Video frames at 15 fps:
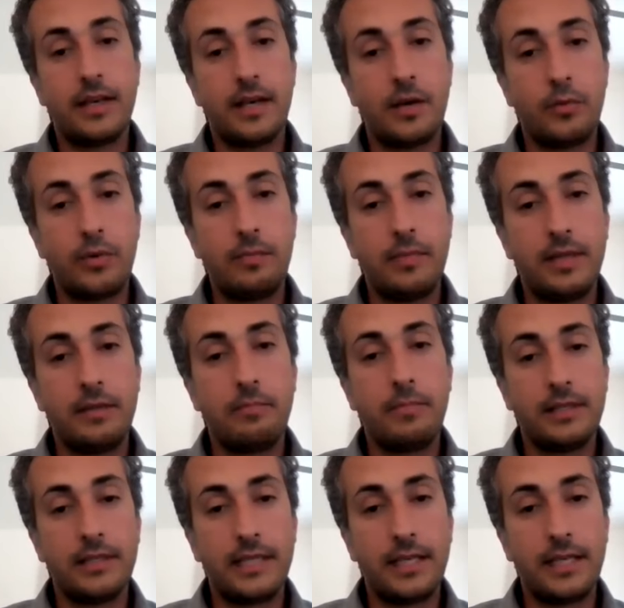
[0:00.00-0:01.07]
Uh, we've been
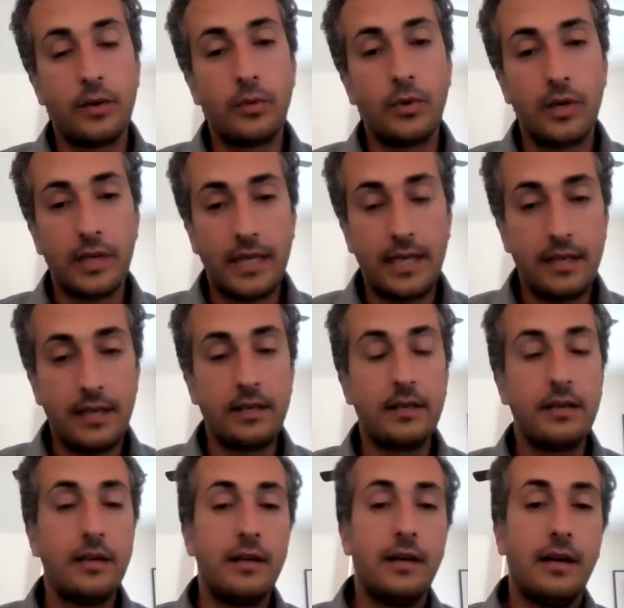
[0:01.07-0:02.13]
building our work
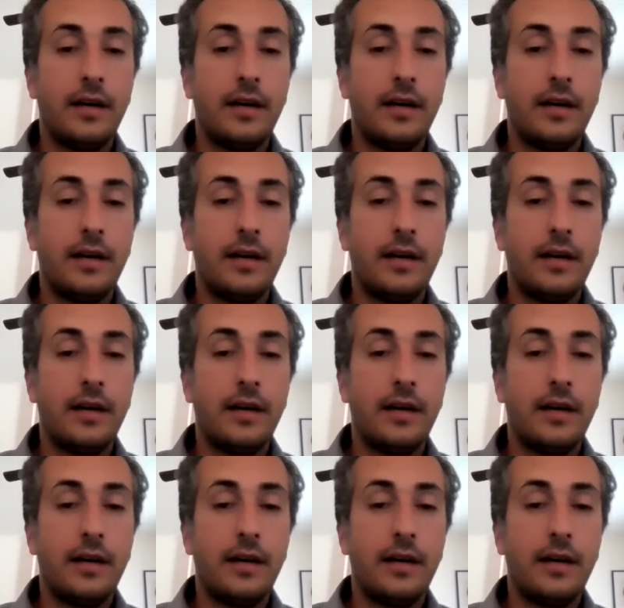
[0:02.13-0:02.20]
here.